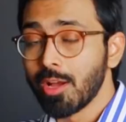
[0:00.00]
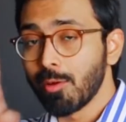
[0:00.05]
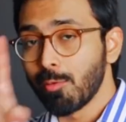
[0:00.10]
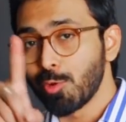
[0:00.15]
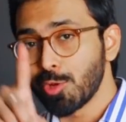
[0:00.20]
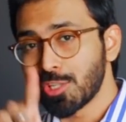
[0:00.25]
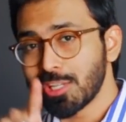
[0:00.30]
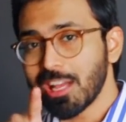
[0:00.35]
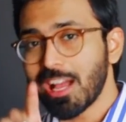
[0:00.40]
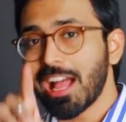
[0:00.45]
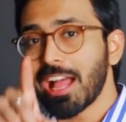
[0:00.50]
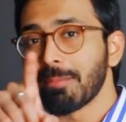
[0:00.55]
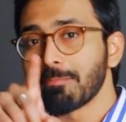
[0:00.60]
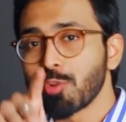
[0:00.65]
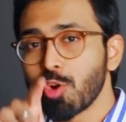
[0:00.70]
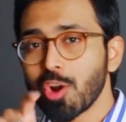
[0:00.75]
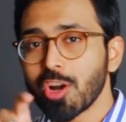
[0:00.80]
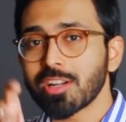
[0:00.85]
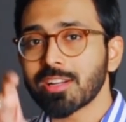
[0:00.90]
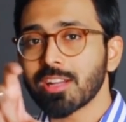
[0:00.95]
which I'm
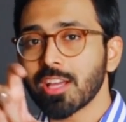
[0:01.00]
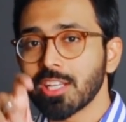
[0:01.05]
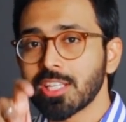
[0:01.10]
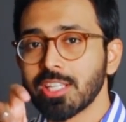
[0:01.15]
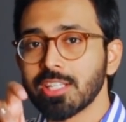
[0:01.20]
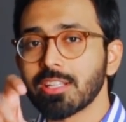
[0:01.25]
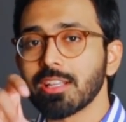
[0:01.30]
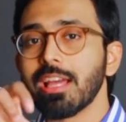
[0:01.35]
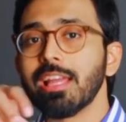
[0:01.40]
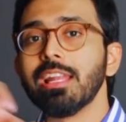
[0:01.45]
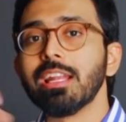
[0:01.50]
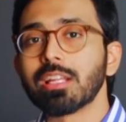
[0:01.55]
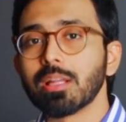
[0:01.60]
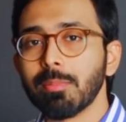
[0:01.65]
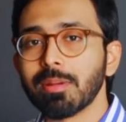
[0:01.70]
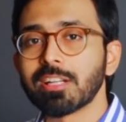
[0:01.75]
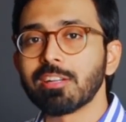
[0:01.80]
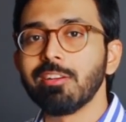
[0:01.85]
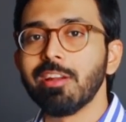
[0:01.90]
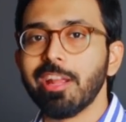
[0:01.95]
gonna touch it a little
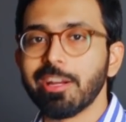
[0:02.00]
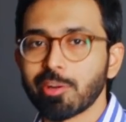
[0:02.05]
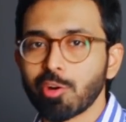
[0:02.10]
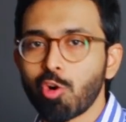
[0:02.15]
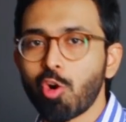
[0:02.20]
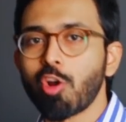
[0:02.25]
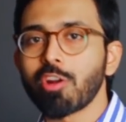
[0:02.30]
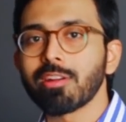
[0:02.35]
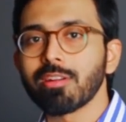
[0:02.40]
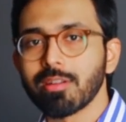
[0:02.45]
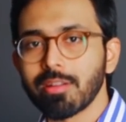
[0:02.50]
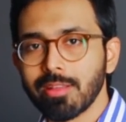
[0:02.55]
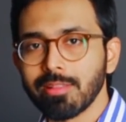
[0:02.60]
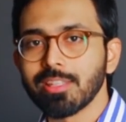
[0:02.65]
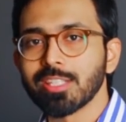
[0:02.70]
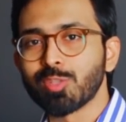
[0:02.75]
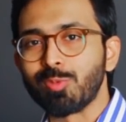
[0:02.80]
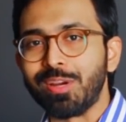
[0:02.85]
bit later on in this